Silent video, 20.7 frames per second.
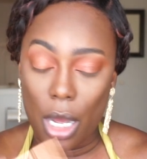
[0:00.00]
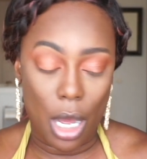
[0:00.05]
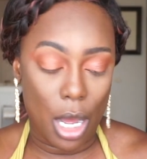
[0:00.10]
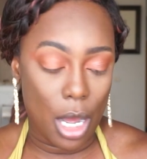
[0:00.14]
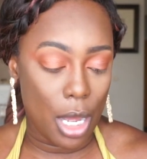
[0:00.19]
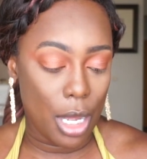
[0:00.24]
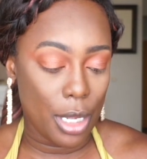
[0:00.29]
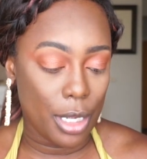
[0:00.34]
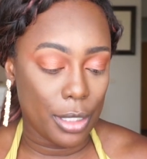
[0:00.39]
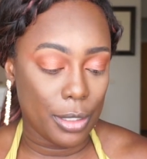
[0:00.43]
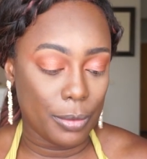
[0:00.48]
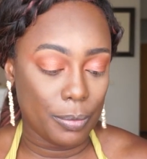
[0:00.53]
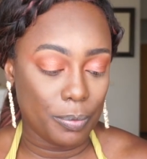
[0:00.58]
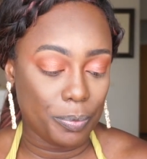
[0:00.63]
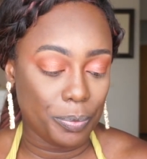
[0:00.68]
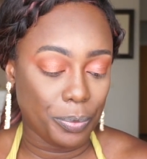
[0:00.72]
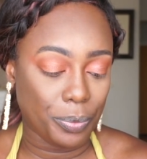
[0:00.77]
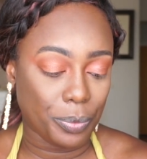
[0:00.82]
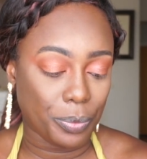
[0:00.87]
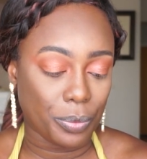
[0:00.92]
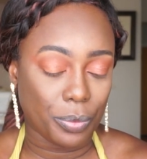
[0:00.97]

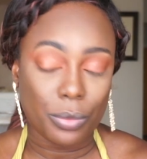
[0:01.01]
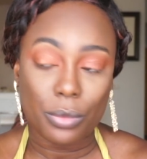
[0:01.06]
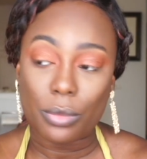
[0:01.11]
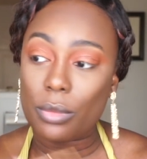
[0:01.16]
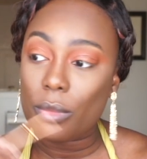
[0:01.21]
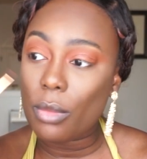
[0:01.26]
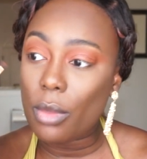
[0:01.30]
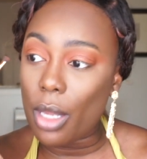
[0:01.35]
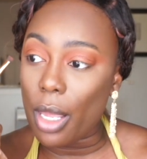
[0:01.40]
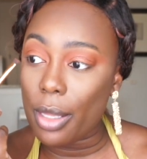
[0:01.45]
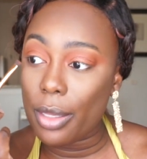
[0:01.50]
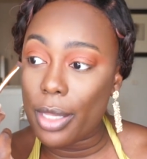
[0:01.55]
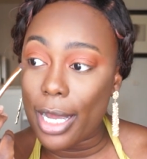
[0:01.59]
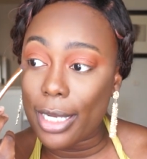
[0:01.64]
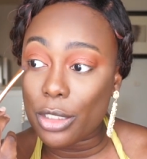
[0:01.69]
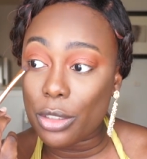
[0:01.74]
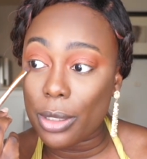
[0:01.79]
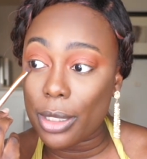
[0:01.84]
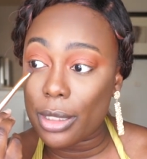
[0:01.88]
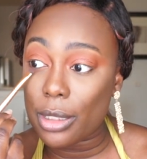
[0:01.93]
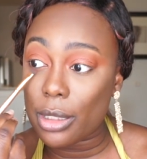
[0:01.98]

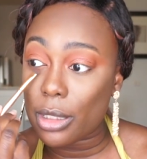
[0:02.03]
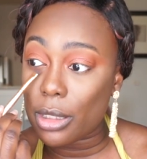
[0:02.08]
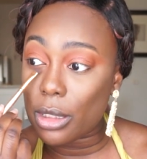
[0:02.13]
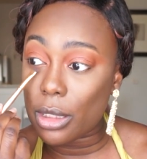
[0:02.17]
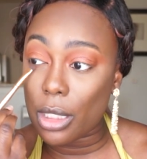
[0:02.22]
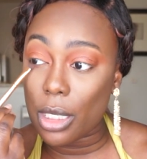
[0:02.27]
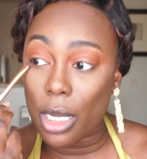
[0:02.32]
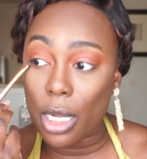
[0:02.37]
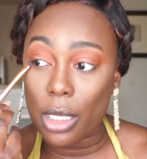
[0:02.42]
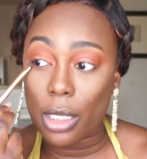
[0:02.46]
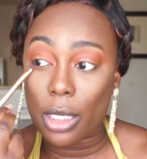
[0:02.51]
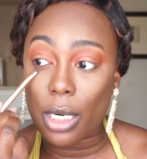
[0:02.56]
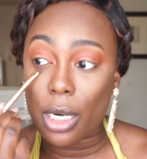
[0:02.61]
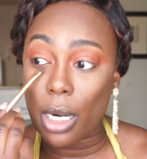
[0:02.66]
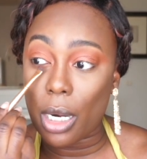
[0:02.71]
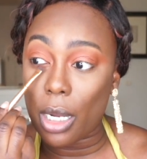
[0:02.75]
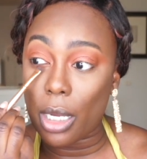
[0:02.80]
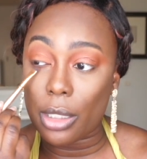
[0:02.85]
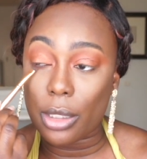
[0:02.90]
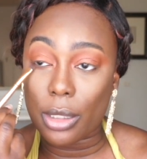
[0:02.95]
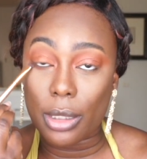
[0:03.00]
that transition
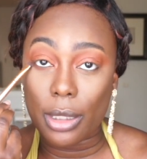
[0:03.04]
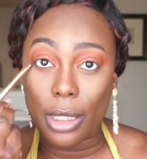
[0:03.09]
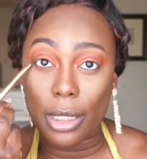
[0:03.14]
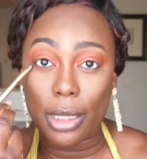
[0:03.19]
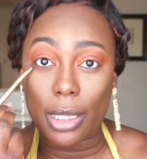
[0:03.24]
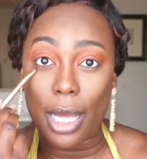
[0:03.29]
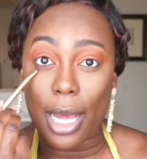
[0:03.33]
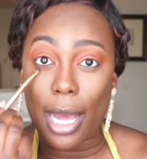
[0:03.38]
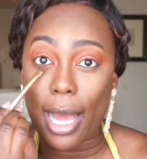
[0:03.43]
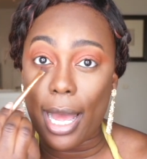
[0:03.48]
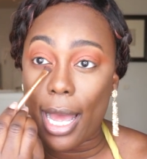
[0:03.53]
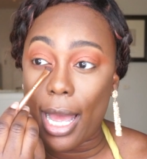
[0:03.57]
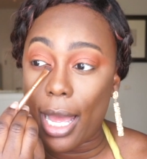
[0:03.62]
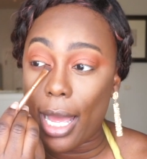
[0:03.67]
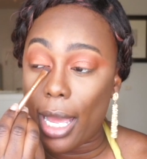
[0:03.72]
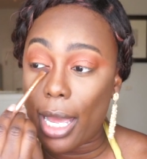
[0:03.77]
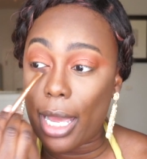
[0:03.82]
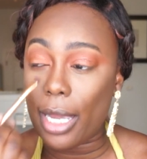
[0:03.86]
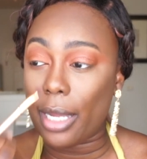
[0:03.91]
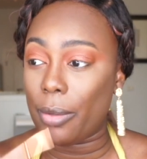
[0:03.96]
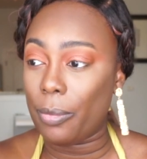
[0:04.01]
color underneath the
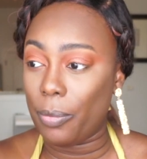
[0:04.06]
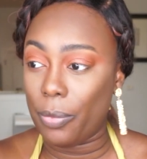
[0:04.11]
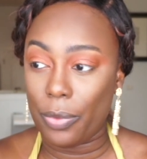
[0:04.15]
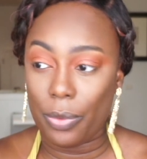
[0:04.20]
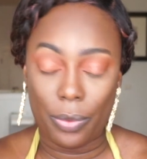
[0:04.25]
eye,